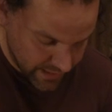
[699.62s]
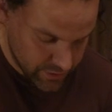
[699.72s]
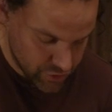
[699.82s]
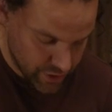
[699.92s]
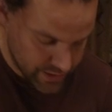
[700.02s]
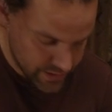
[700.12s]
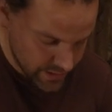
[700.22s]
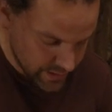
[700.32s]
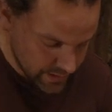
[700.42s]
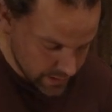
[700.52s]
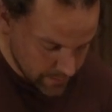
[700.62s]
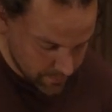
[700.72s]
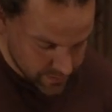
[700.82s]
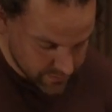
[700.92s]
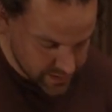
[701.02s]
edges
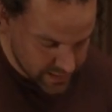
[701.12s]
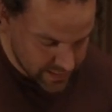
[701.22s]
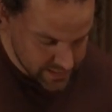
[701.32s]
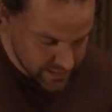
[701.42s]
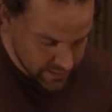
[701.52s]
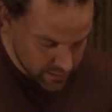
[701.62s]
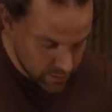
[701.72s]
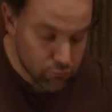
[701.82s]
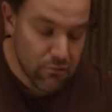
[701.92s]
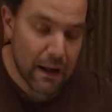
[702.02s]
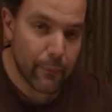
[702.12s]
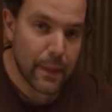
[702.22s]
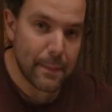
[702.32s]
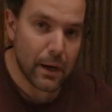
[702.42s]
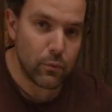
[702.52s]
because if I start to round
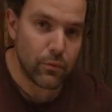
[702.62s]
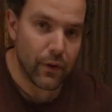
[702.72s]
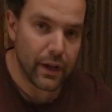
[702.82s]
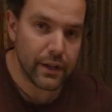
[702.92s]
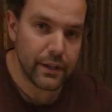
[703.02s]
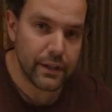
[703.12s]
them over,